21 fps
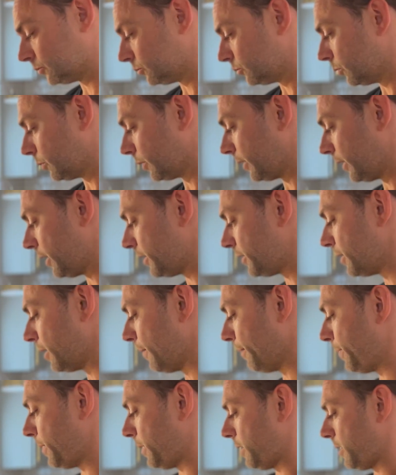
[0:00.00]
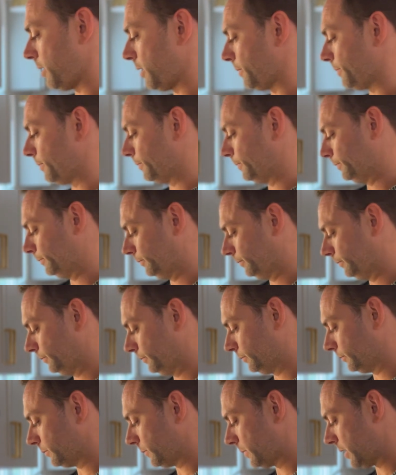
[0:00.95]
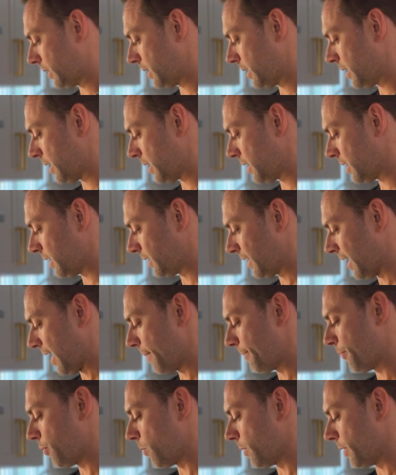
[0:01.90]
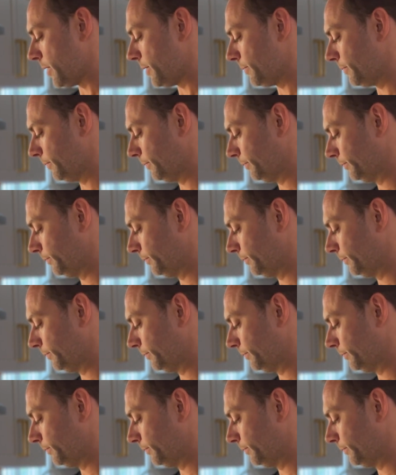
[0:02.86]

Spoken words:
we're gonna dump it in. And at that point,